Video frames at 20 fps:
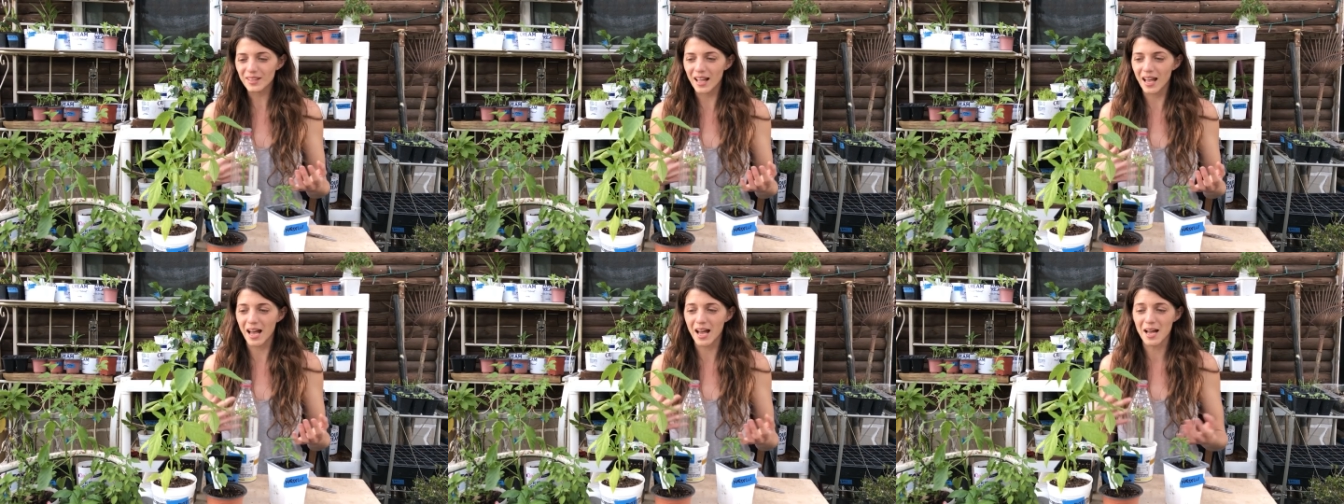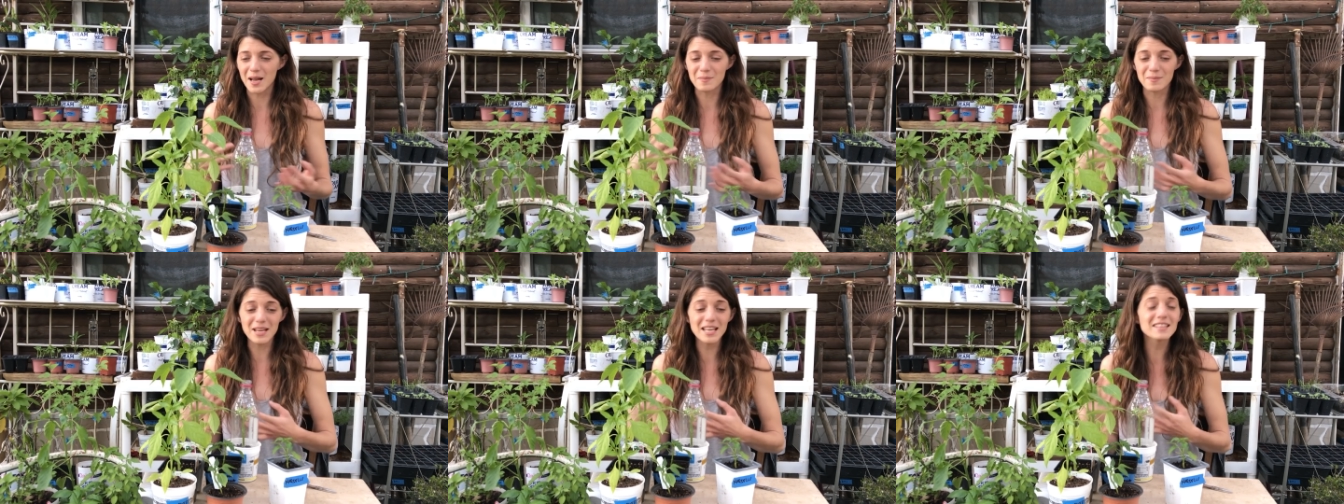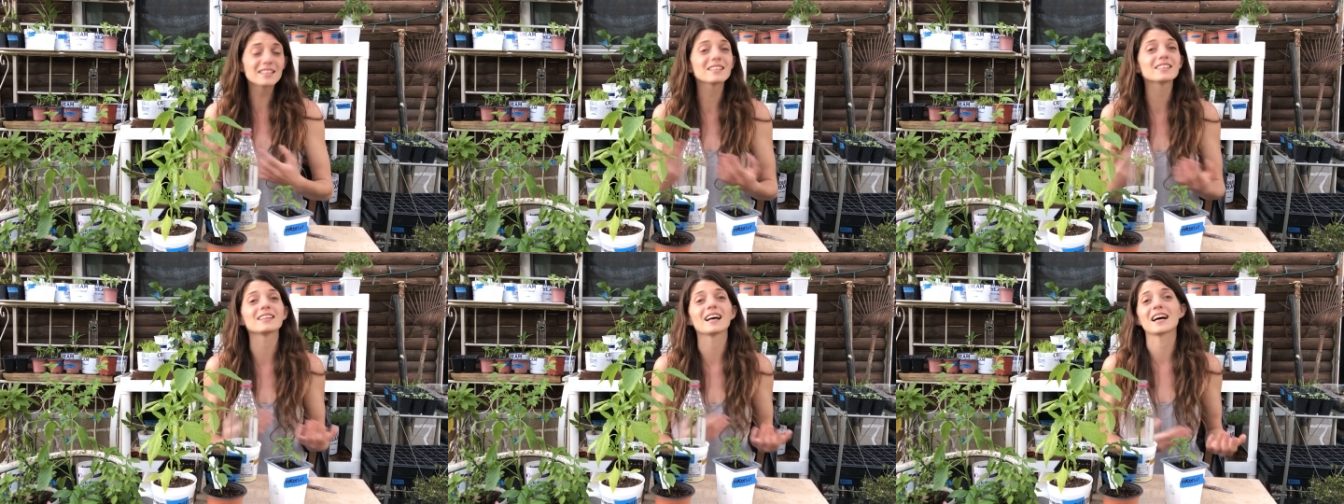um,
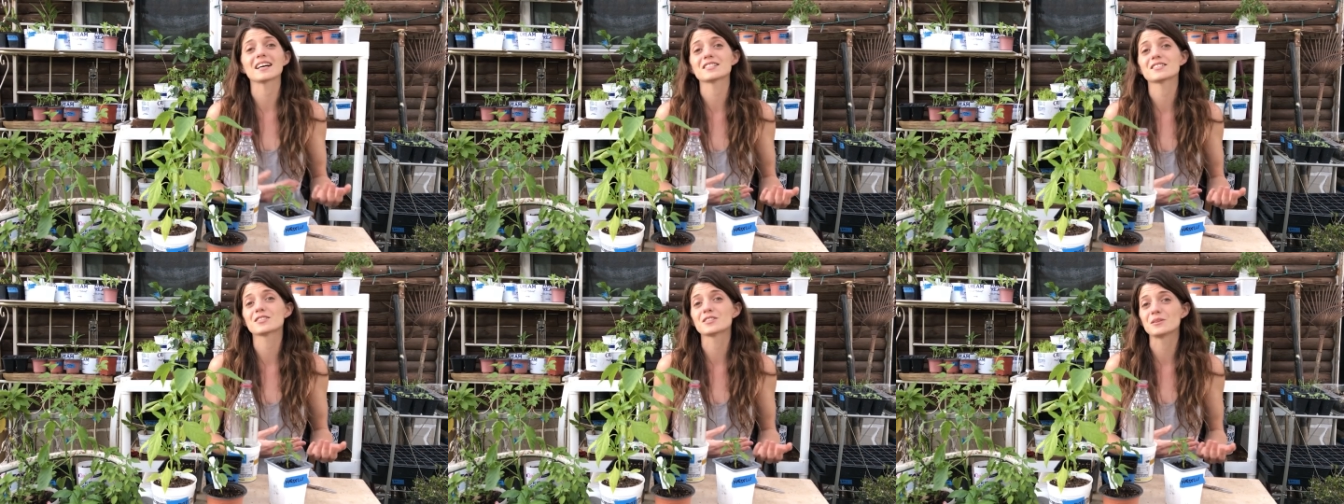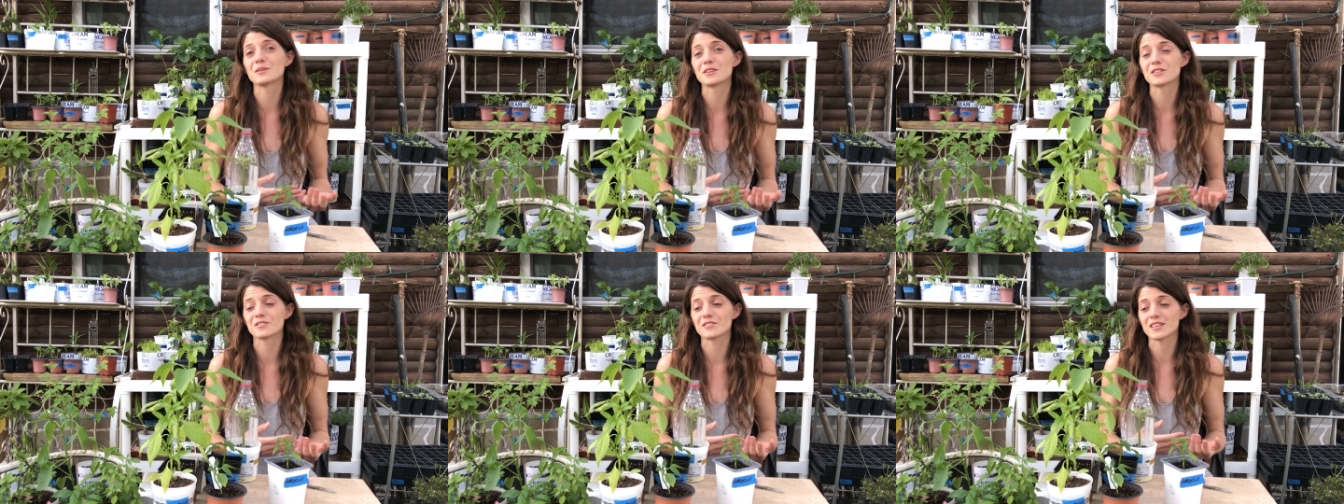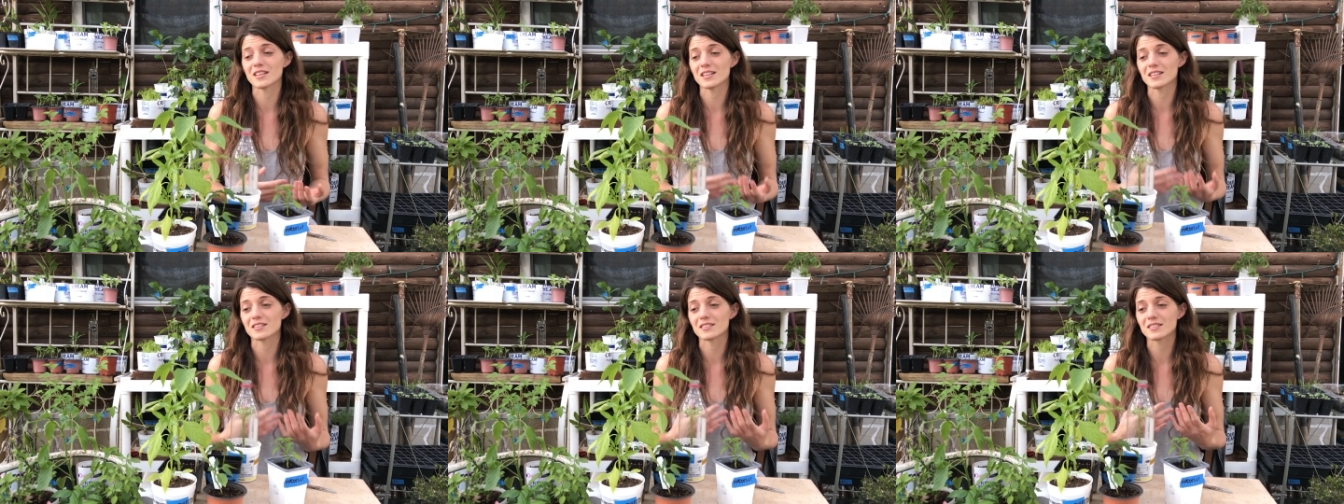in the last two or
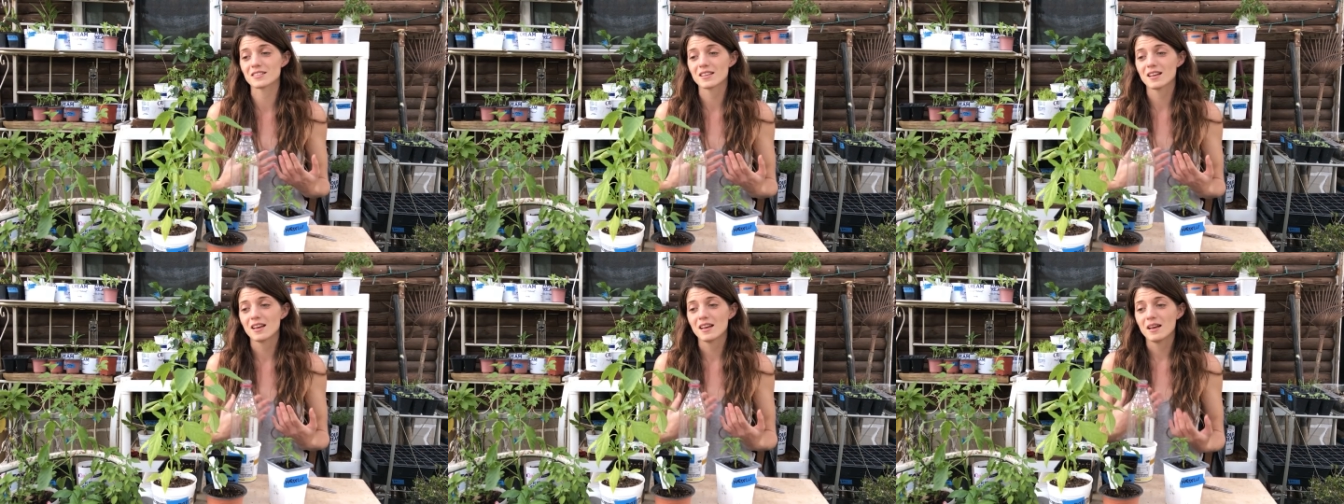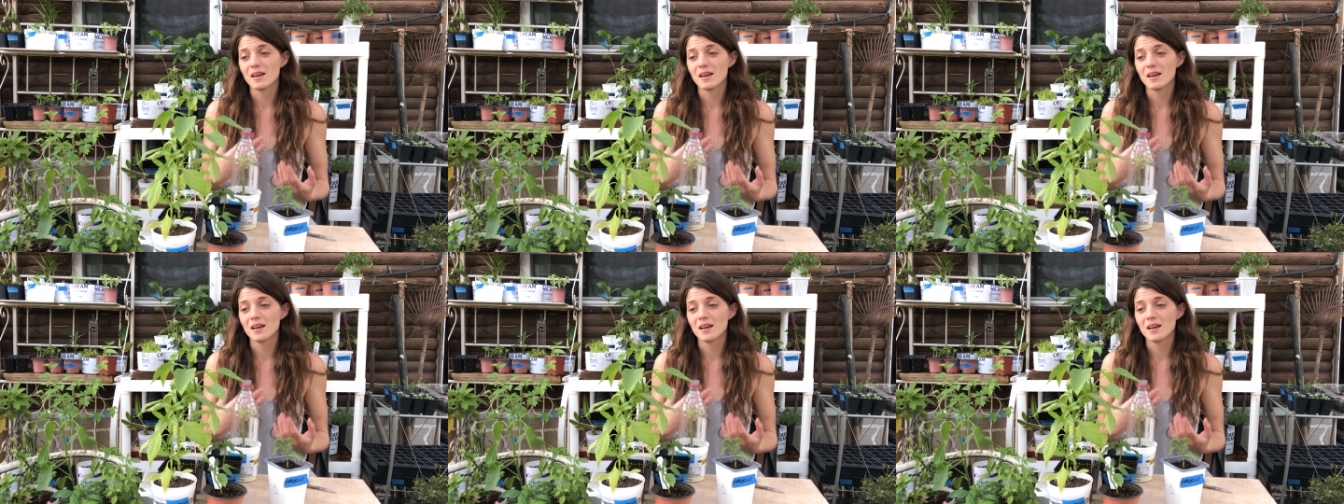three years,